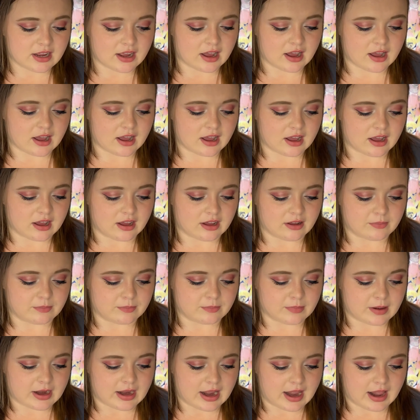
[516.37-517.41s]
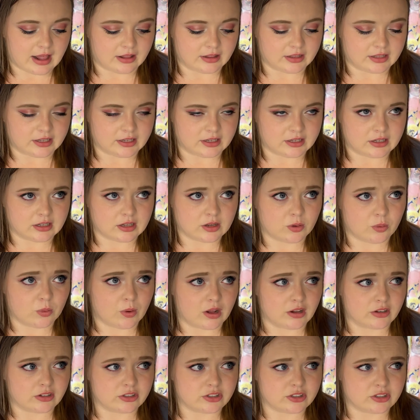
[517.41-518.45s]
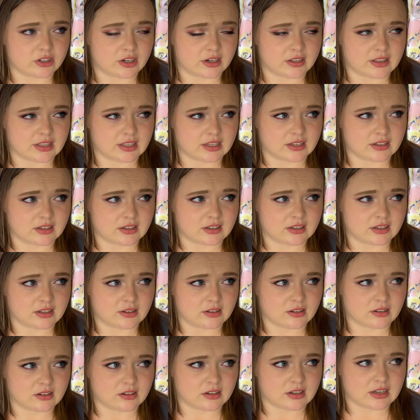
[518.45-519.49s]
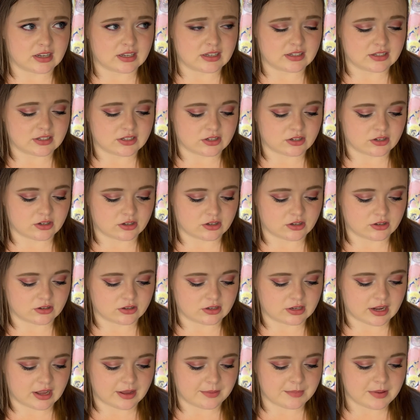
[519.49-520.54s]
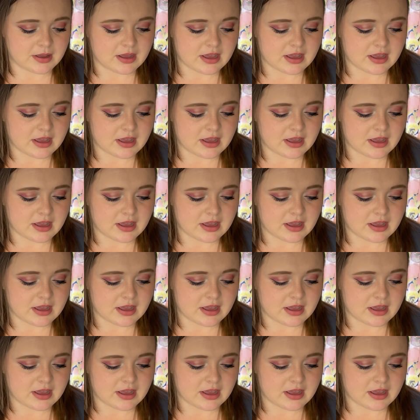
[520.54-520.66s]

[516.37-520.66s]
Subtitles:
Allie Welch, I think is her name.